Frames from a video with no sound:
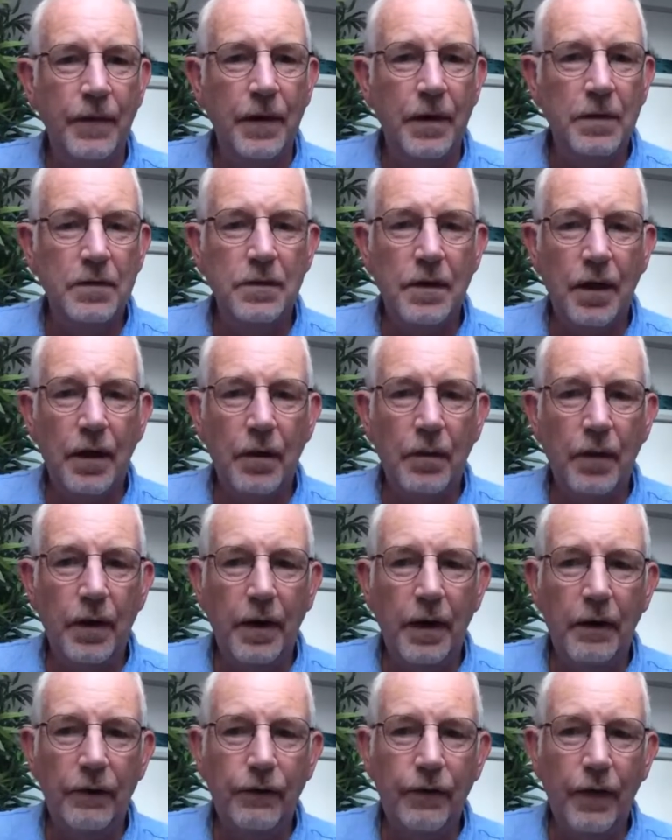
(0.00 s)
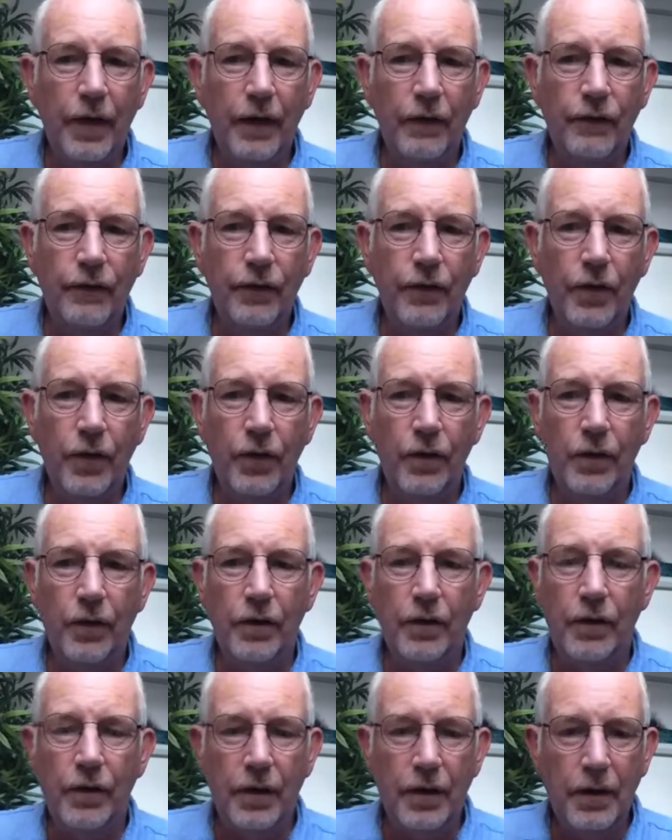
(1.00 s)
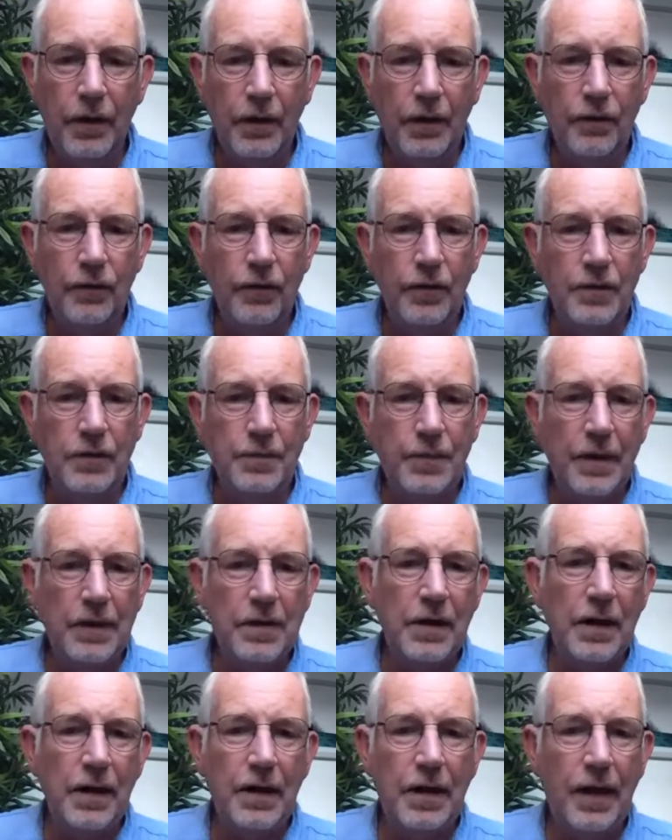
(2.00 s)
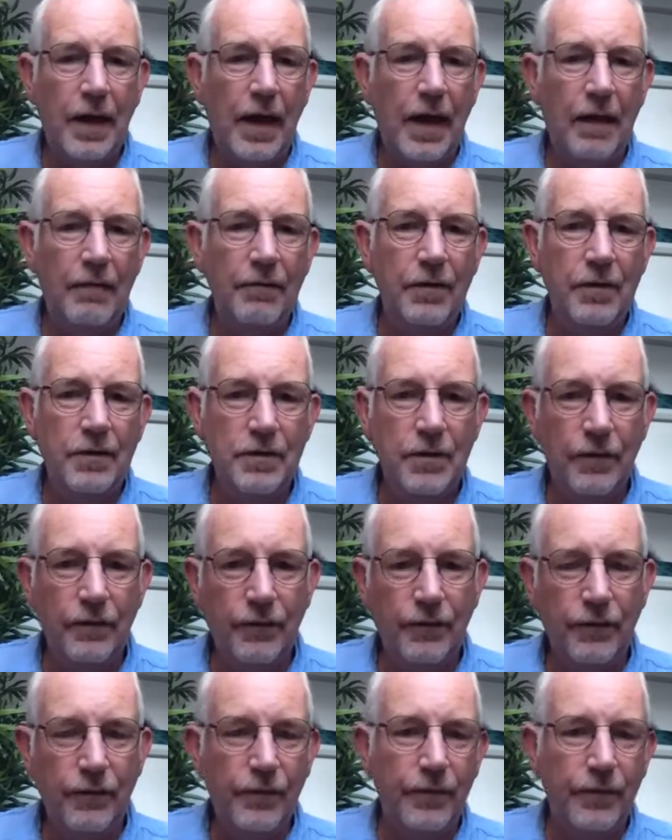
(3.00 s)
So if you've got special areas of